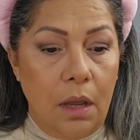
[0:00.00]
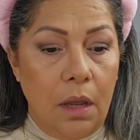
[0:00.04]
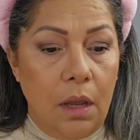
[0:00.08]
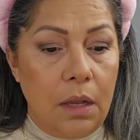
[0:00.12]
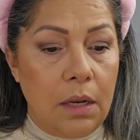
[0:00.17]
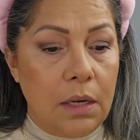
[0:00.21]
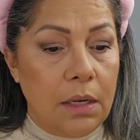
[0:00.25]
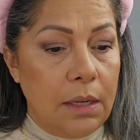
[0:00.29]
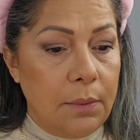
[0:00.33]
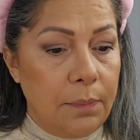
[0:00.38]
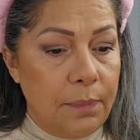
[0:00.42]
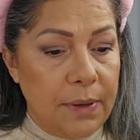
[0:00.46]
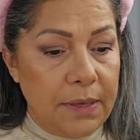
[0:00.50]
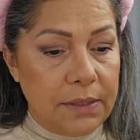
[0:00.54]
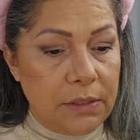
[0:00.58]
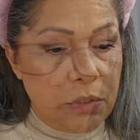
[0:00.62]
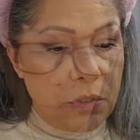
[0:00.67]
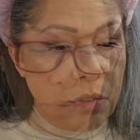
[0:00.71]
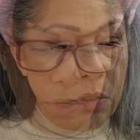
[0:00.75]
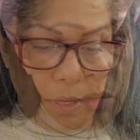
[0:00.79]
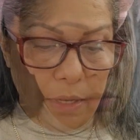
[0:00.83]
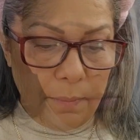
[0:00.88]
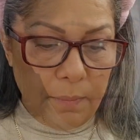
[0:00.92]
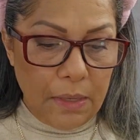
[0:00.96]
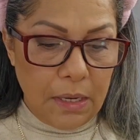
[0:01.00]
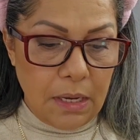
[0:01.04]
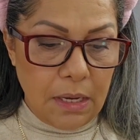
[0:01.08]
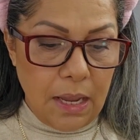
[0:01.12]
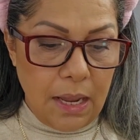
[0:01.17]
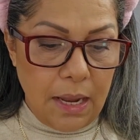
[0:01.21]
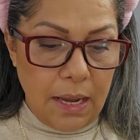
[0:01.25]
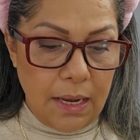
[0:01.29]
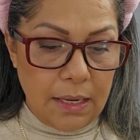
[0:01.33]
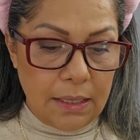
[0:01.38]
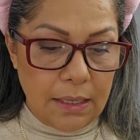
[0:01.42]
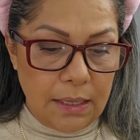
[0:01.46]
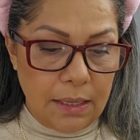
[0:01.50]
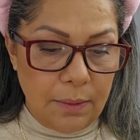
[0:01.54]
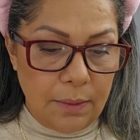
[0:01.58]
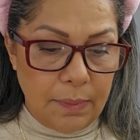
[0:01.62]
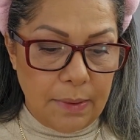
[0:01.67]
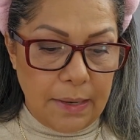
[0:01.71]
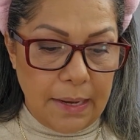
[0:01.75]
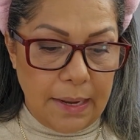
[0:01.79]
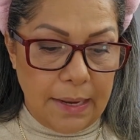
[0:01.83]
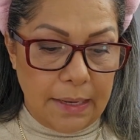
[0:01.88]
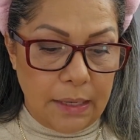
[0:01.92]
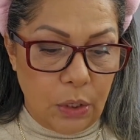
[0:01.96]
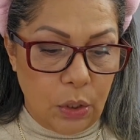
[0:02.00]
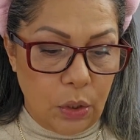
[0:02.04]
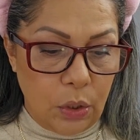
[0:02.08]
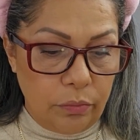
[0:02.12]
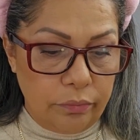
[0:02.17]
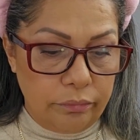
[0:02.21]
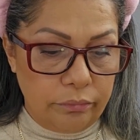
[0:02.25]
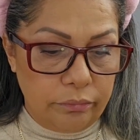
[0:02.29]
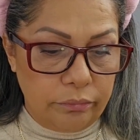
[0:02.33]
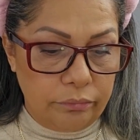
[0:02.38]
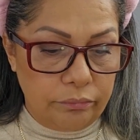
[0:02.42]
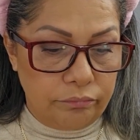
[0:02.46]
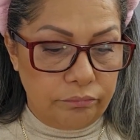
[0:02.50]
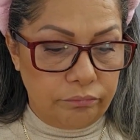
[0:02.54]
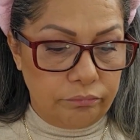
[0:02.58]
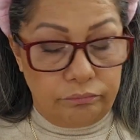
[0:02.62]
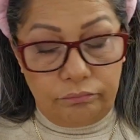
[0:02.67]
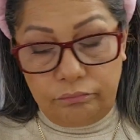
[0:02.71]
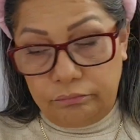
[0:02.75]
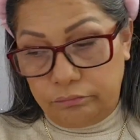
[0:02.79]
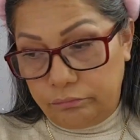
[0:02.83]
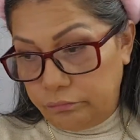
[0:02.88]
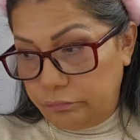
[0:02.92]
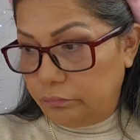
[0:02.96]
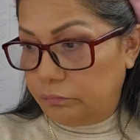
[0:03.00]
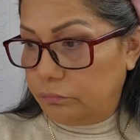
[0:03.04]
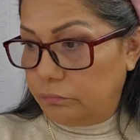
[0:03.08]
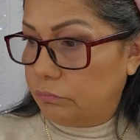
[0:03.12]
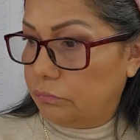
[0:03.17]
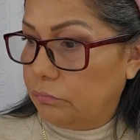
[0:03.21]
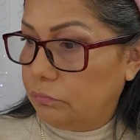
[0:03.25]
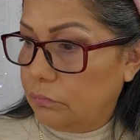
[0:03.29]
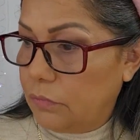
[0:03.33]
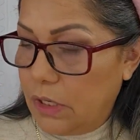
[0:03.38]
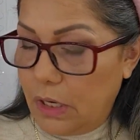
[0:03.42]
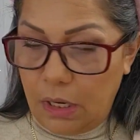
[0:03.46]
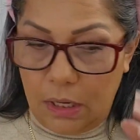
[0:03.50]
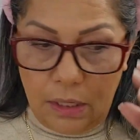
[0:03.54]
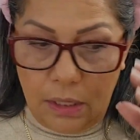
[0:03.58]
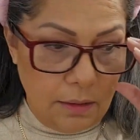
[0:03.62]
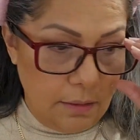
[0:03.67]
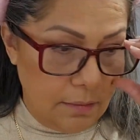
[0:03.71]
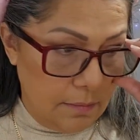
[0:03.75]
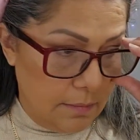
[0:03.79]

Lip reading: Lip pencil, Cream Glide lip liner. Okay.